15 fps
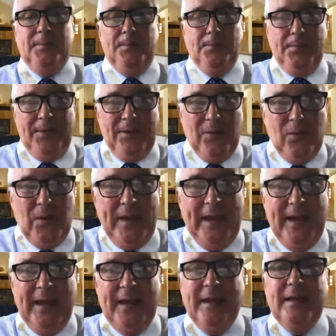be
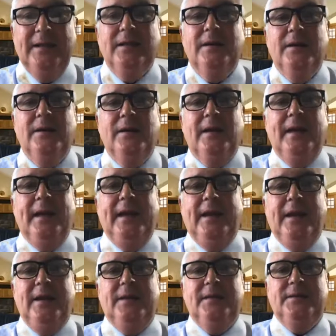aware
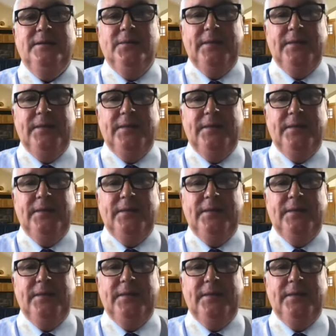and